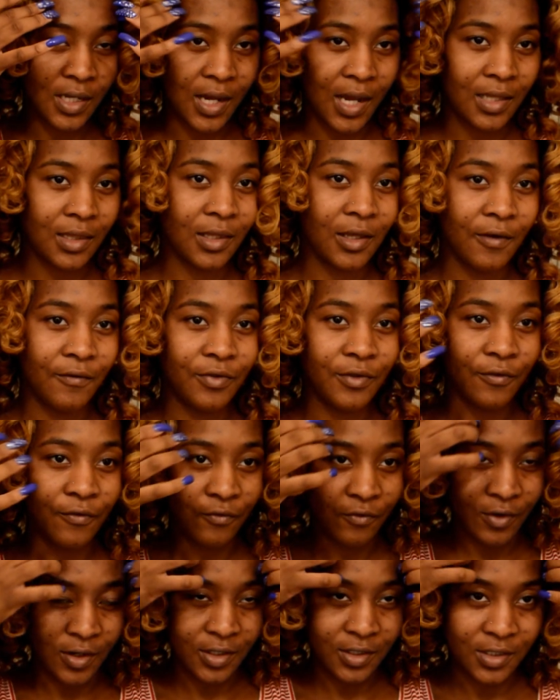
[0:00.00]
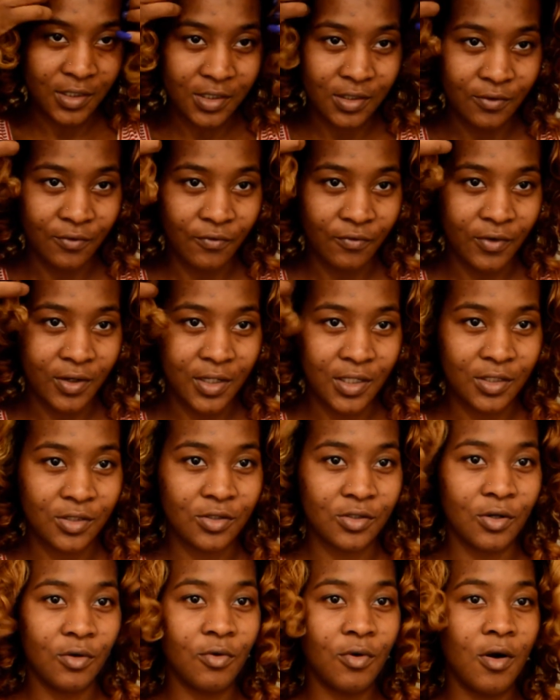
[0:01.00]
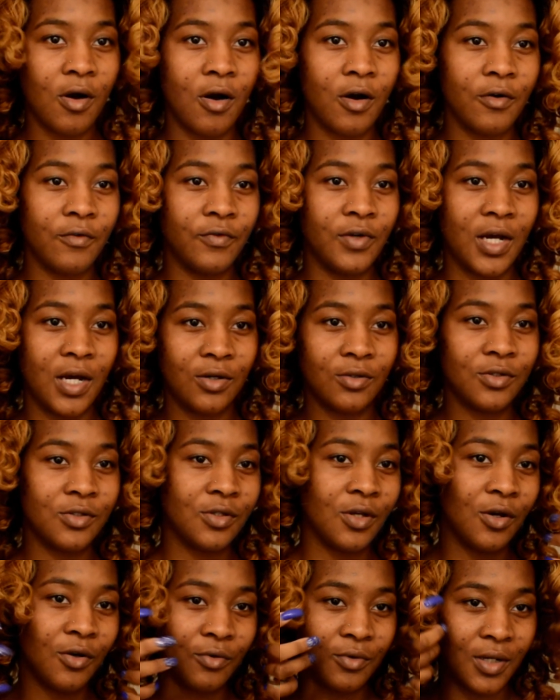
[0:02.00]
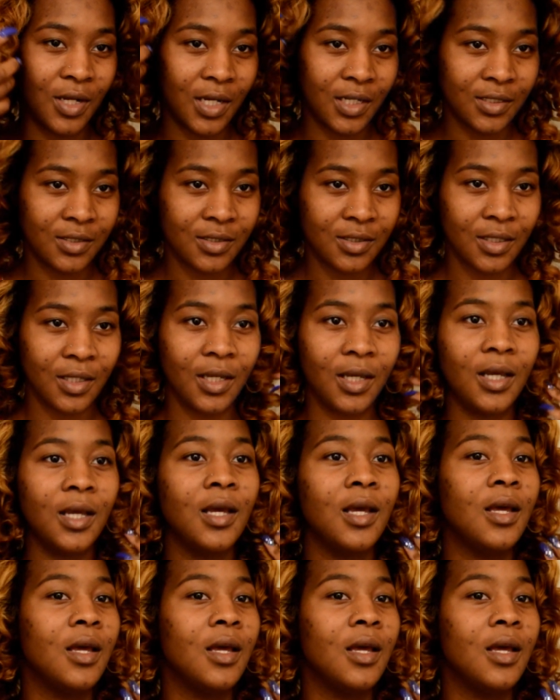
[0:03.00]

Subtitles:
I love the front because the front is so carved out so nicely.